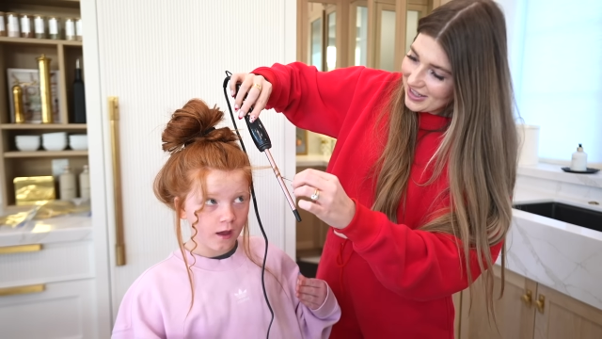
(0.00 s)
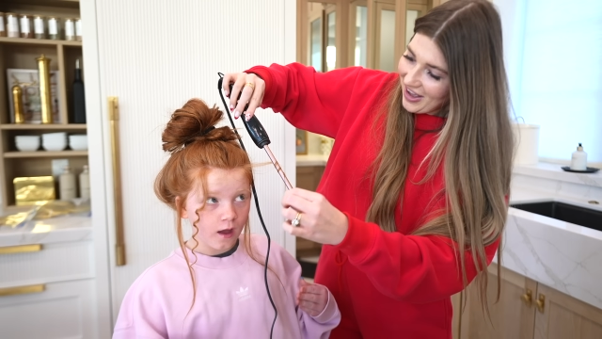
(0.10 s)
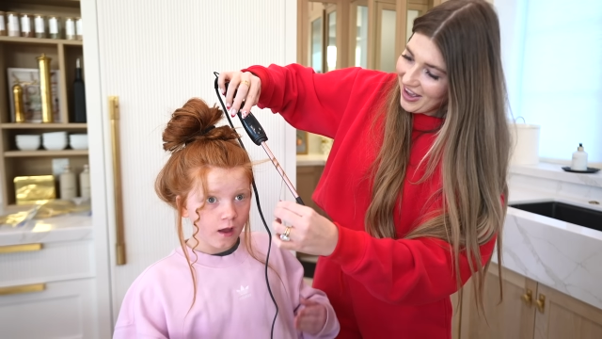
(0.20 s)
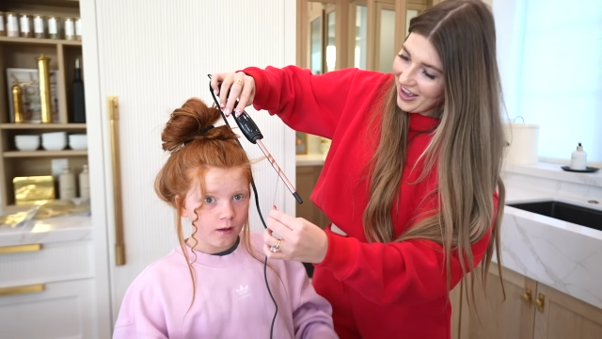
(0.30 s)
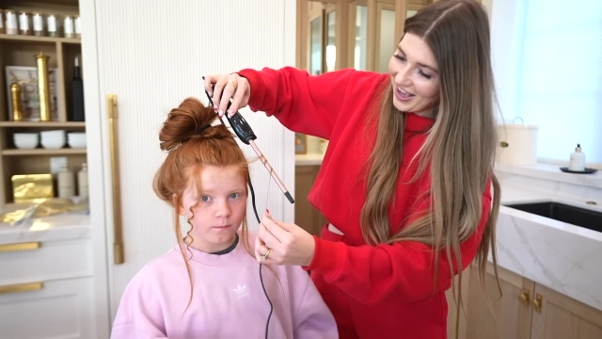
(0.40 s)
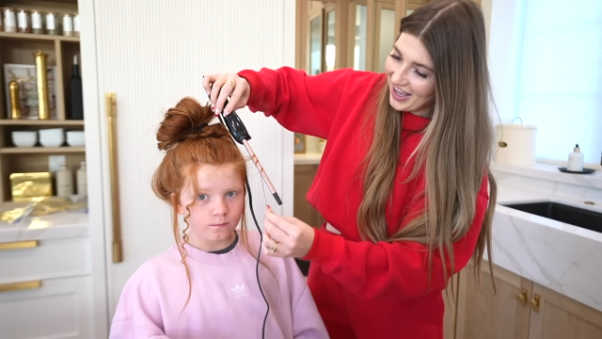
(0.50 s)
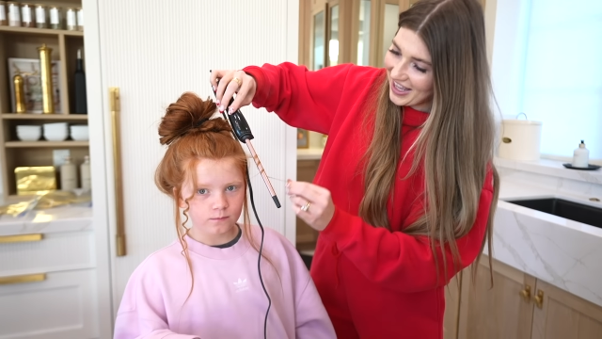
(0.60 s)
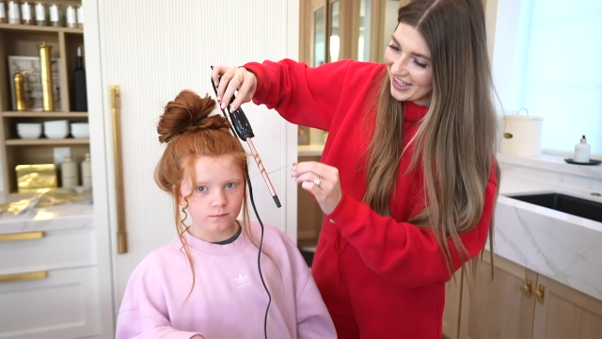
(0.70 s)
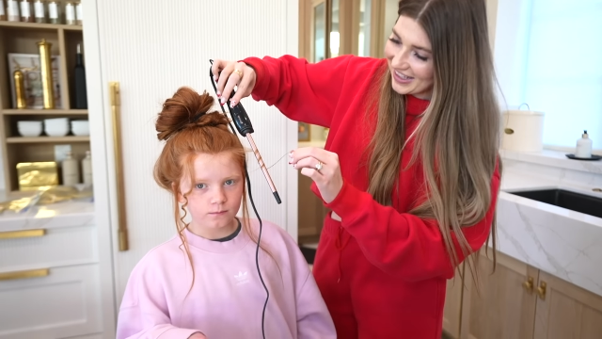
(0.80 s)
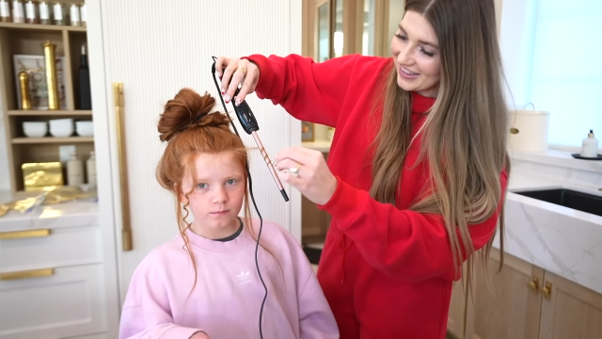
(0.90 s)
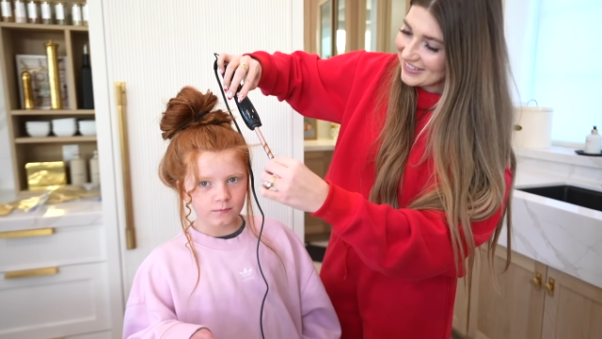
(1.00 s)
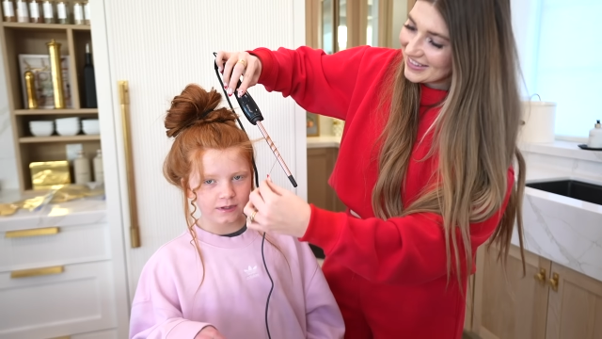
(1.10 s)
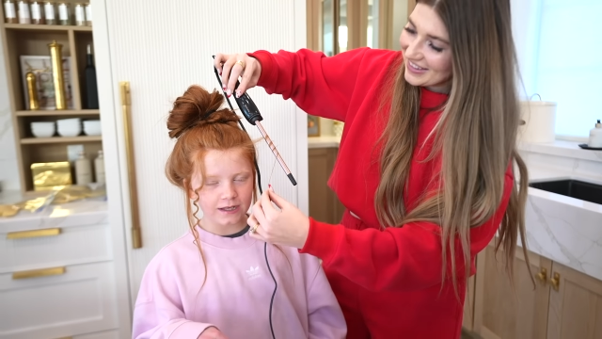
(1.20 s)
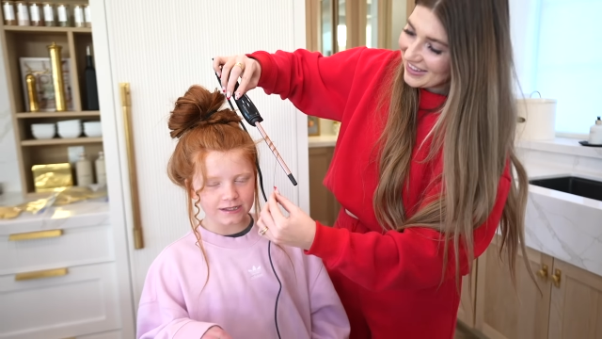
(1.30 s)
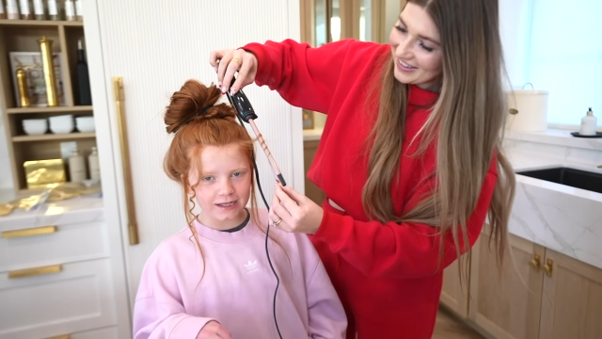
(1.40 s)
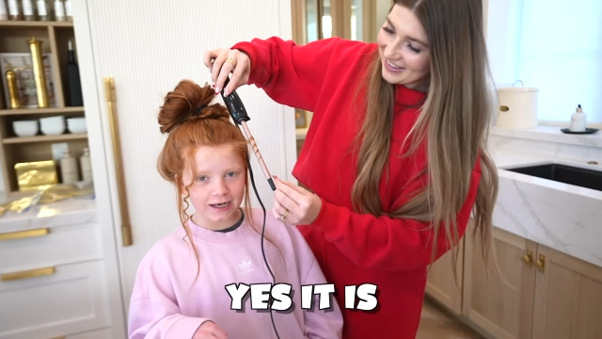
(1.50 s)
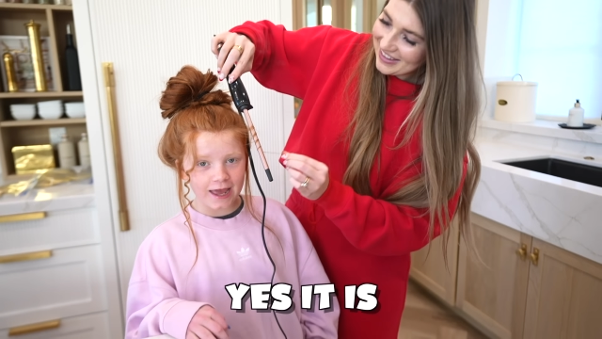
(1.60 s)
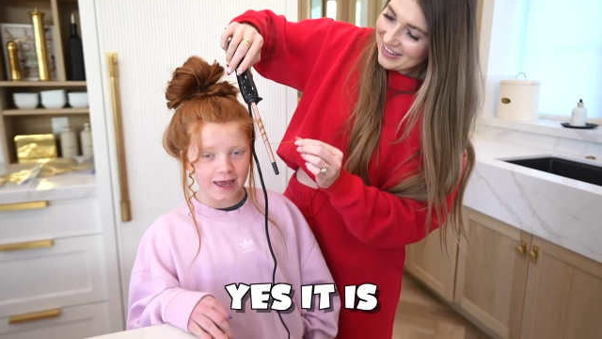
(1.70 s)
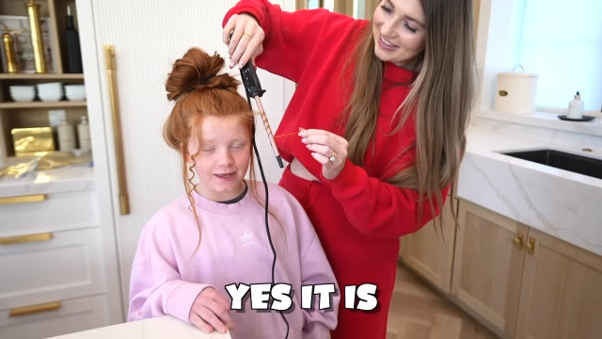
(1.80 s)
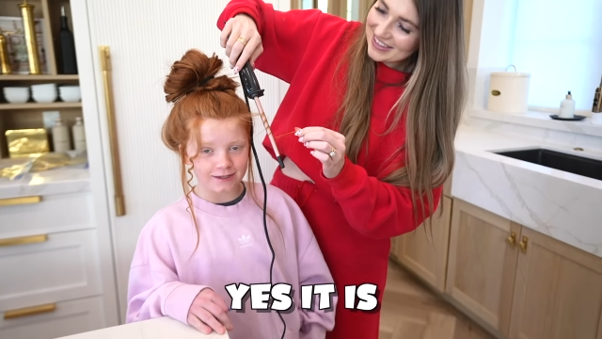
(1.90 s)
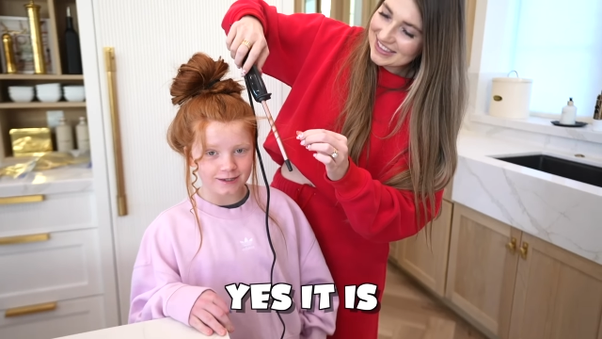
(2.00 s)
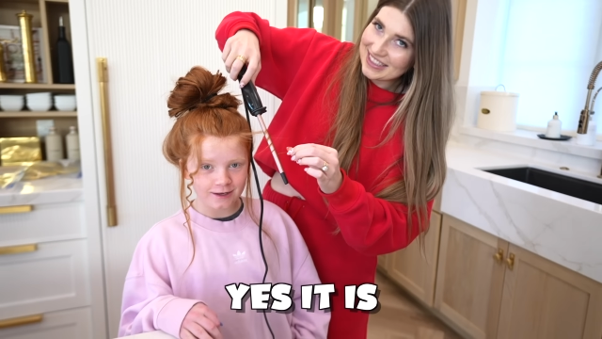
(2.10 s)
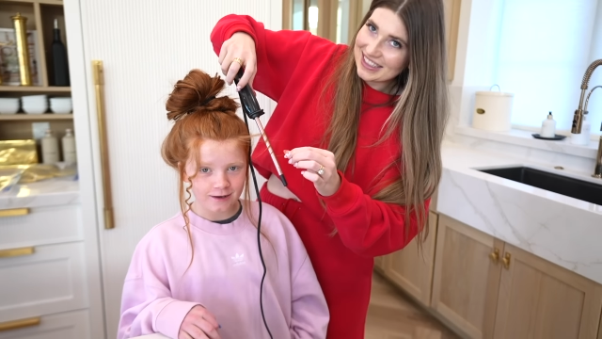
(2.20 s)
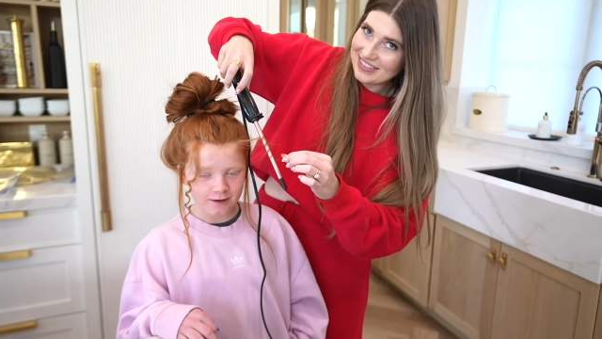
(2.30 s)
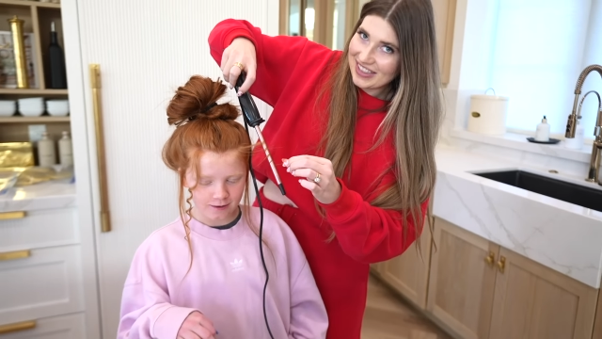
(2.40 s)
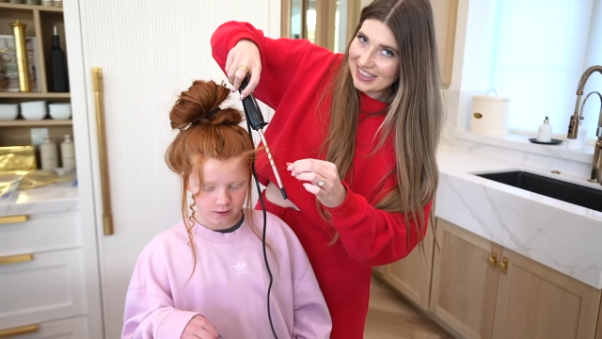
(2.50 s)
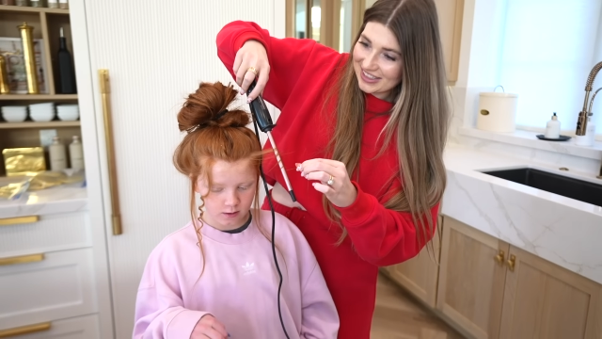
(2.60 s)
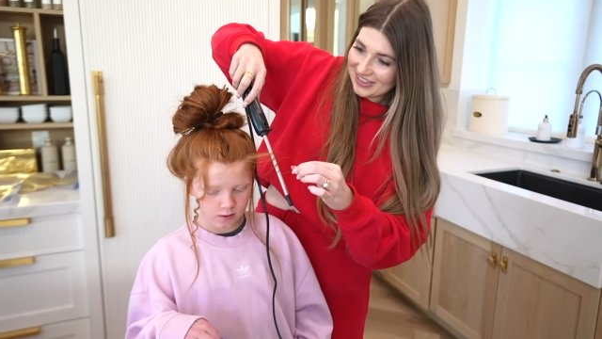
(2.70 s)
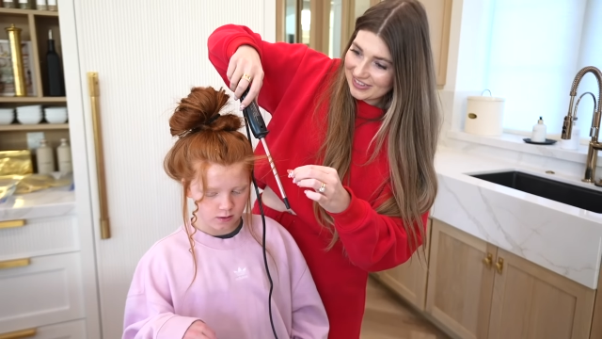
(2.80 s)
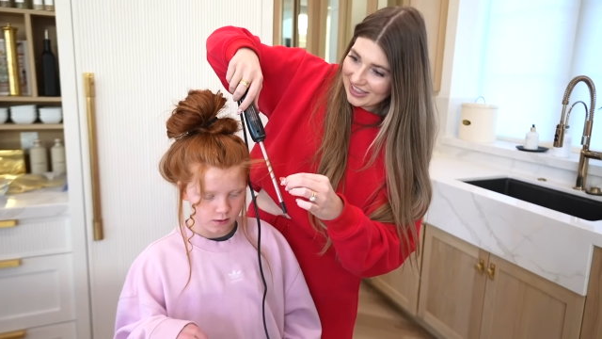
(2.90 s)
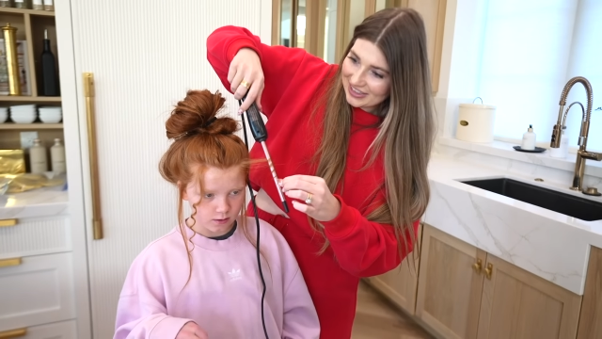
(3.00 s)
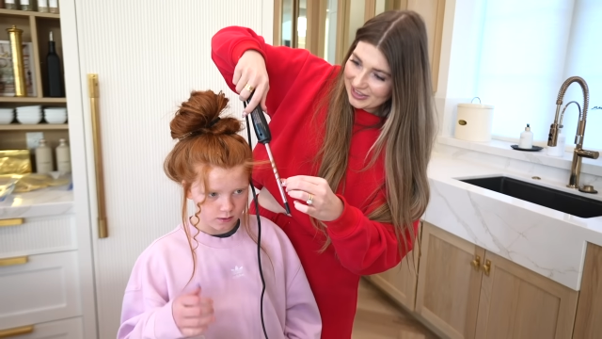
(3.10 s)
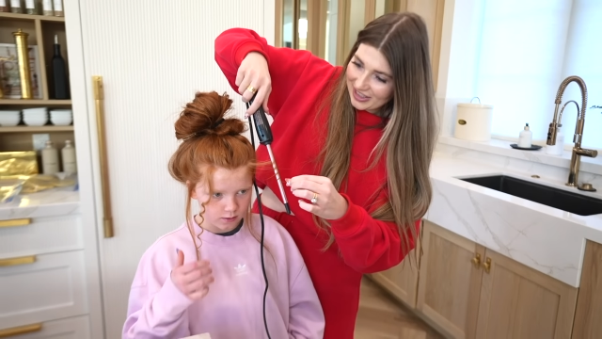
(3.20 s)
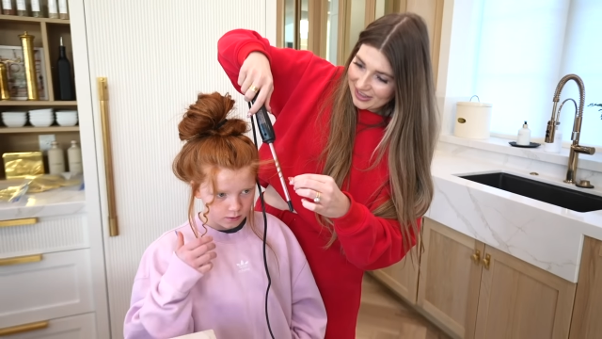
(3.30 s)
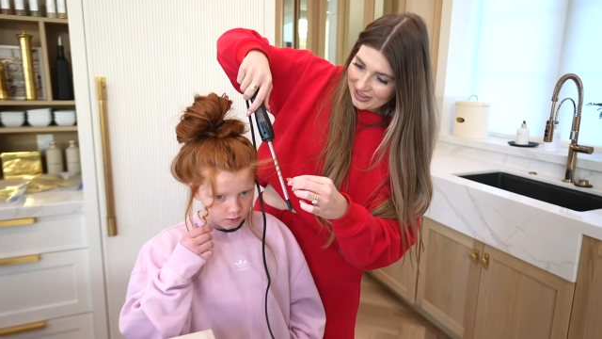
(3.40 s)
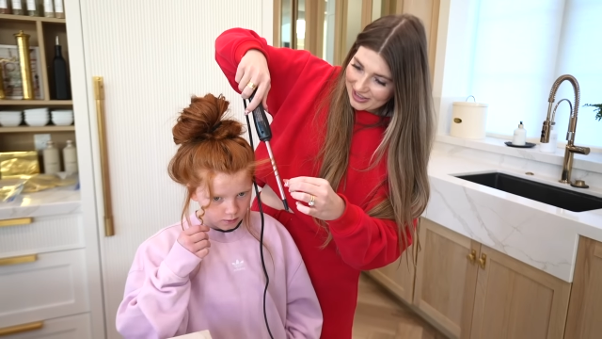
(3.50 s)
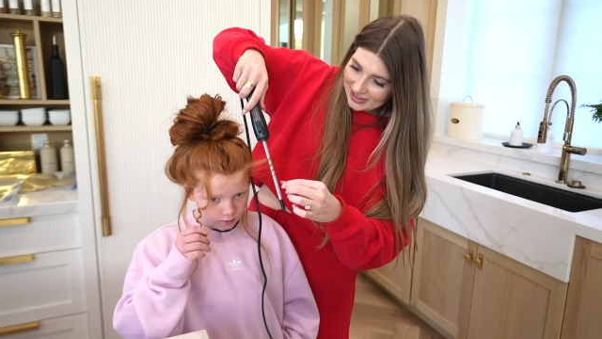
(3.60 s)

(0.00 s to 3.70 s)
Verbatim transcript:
Speaker 1: not. Yes, it is. All right, I might not know how to do hair that